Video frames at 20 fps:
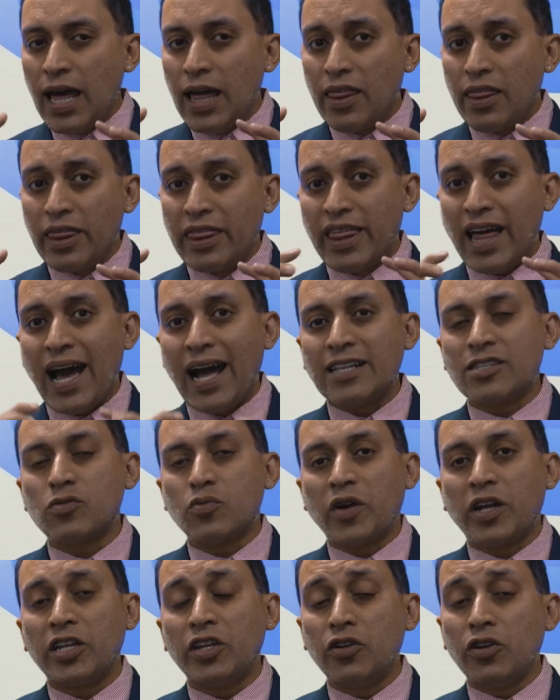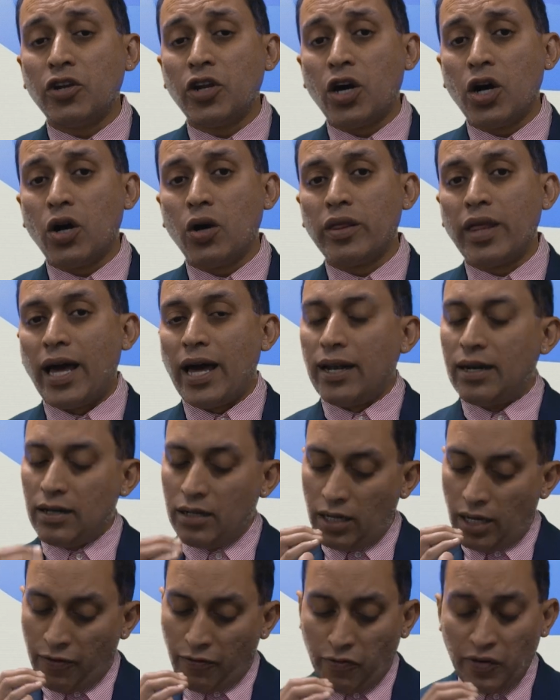that's when you know that
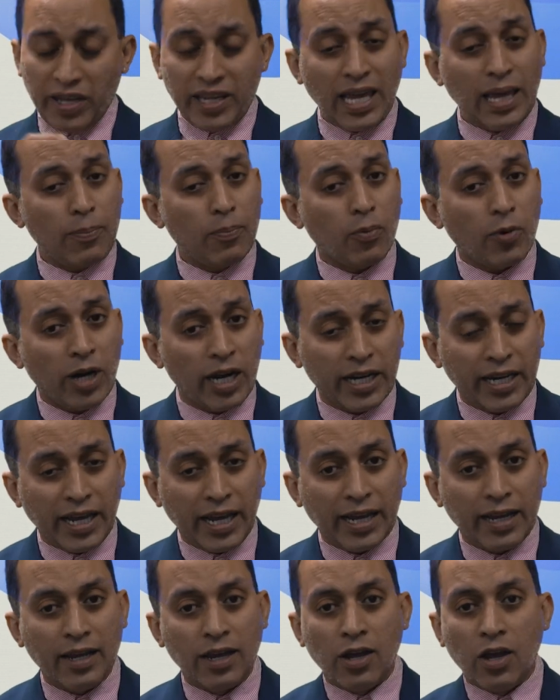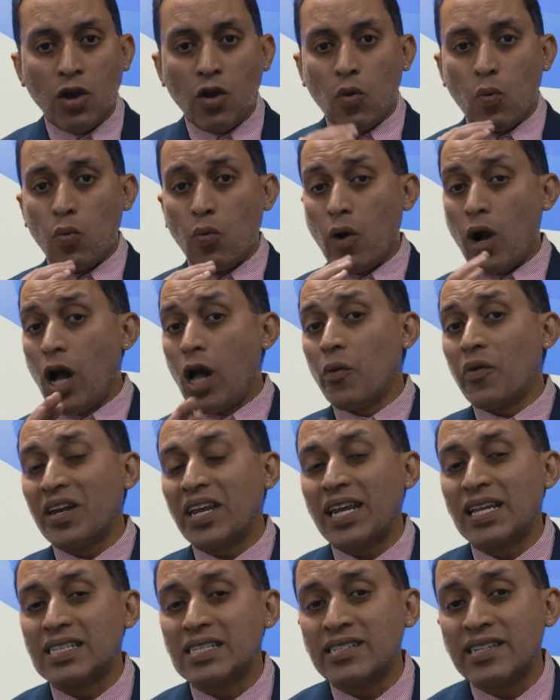if we keep working, all we
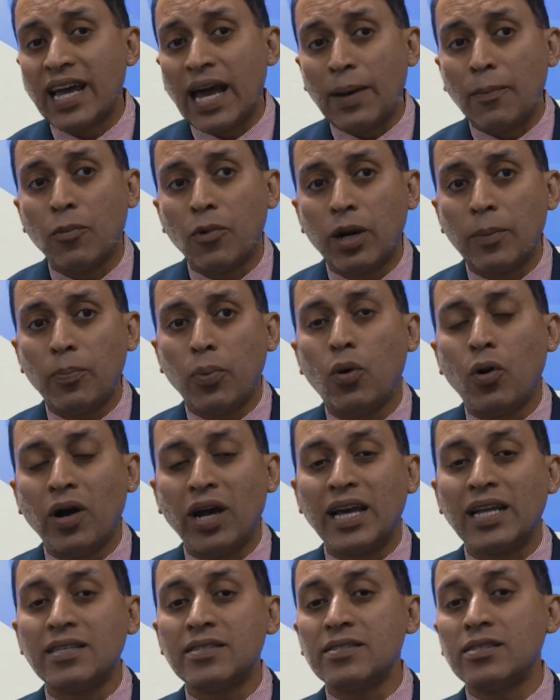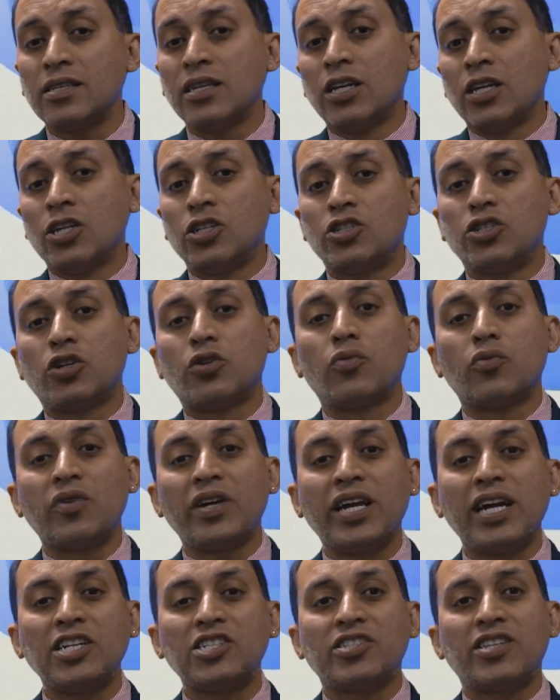need is 10 more points to
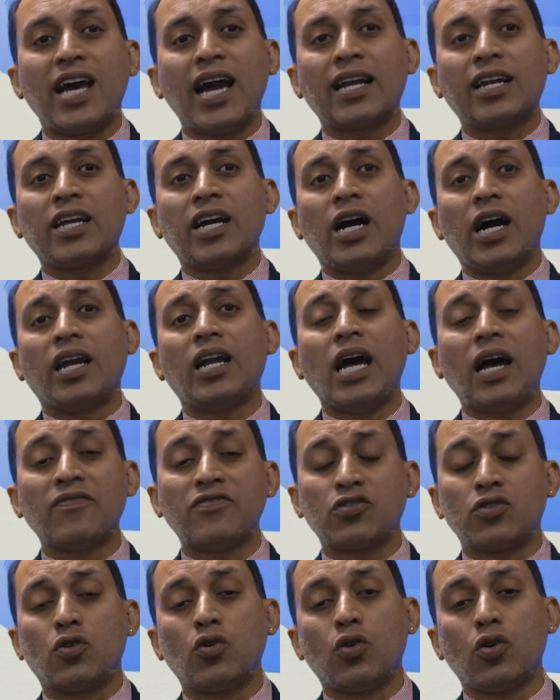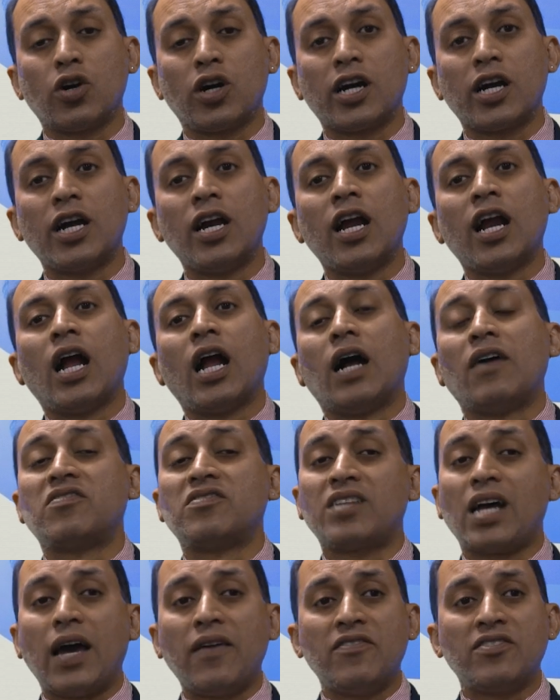reach that cutoff score of
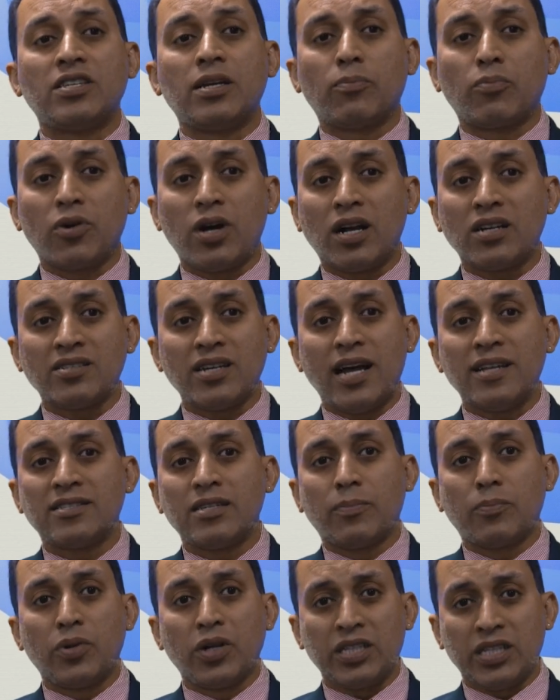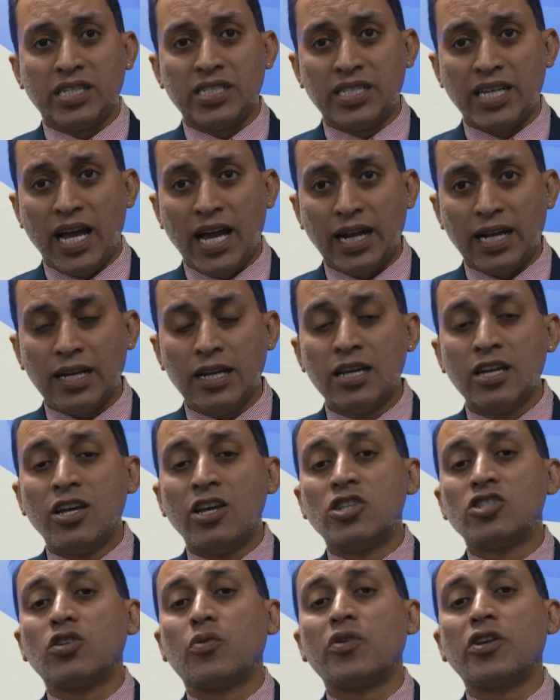Stuyvesant, Bronx Science, and Brooklyn Tech.
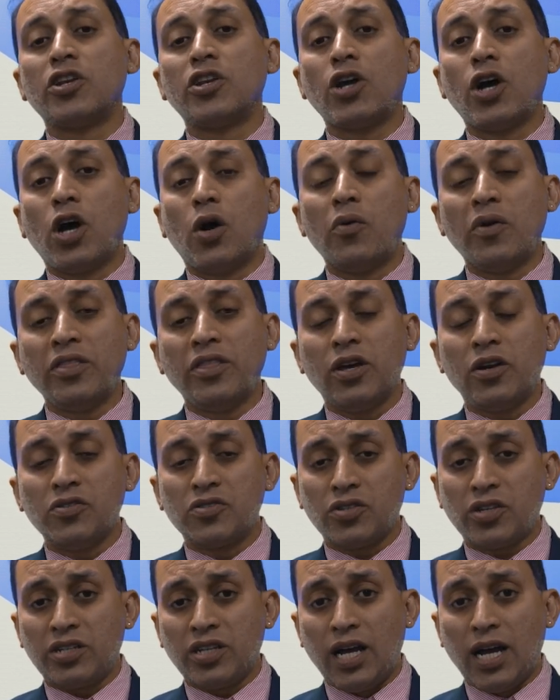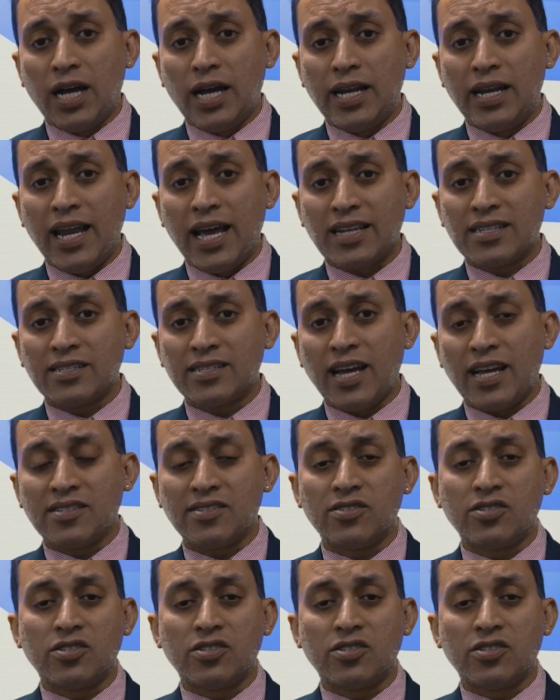So we know when those next tests